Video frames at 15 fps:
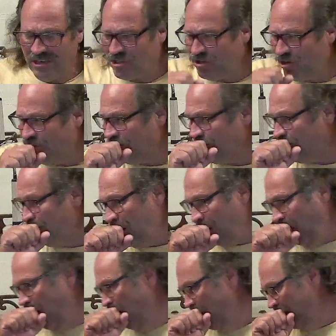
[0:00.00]
at that church.
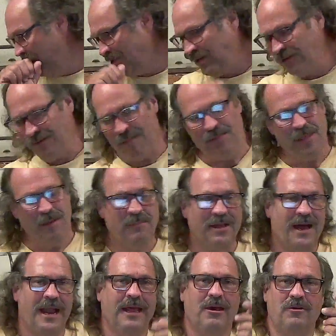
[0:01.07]
Excuse me.
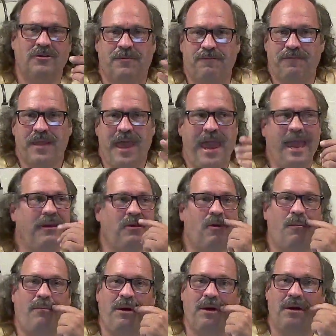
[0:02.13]
But Connie goes, hey,
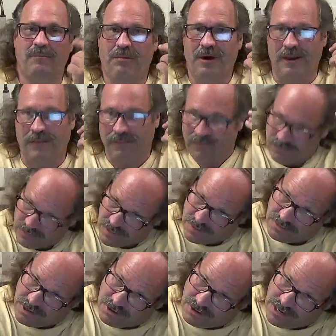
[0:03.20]
you know, but Brent,
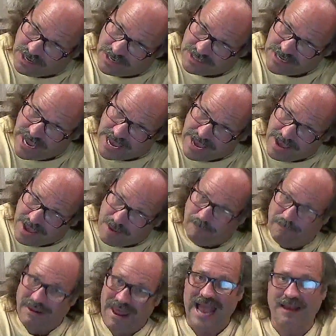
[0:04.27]
there is a,
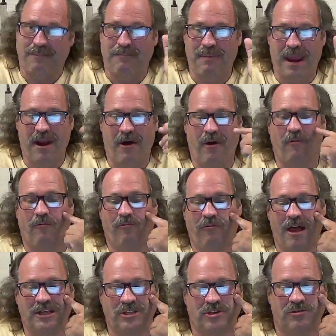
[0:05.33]
a Black Bear
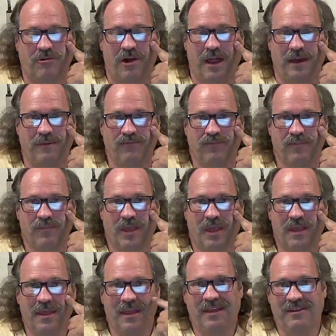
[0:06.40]
Restaurant
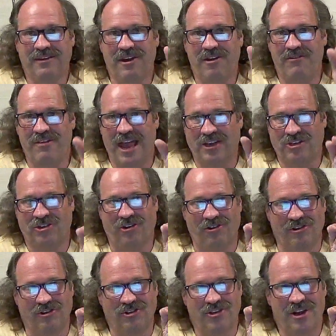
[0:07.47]
near that
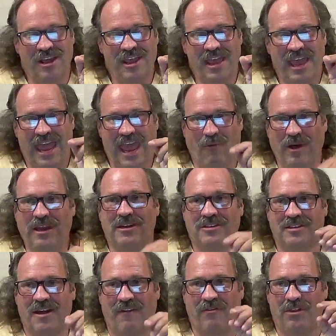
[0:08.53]
church. And we
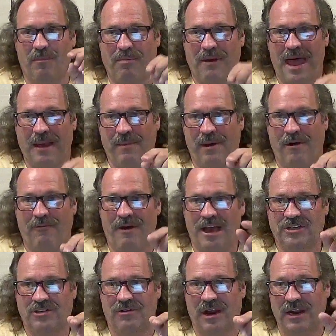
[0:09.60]
discovered the Black Bear
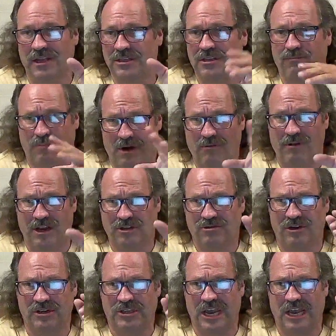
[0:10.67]
Restaurant. It's a, a
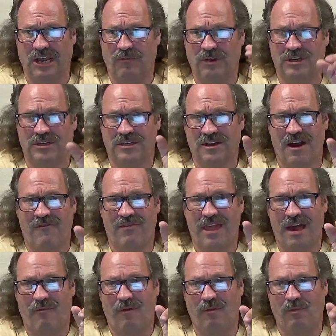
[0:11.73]
restaurant chain. We
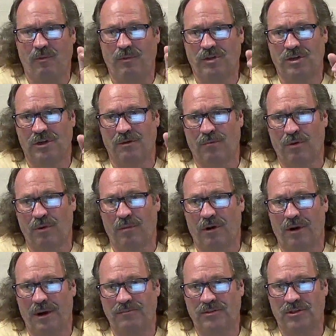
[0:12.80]
discovered that one when we took
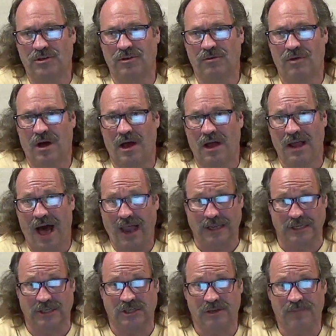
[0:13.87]
Boomer up to uh,
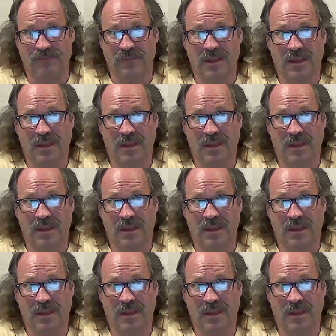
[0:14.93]
college